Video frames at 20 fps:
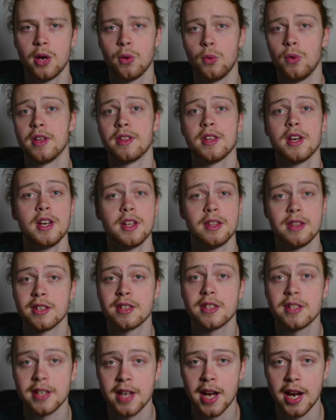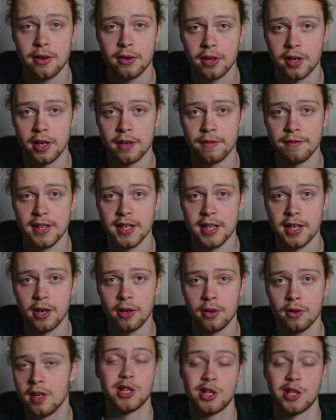with the Snyder Cut video.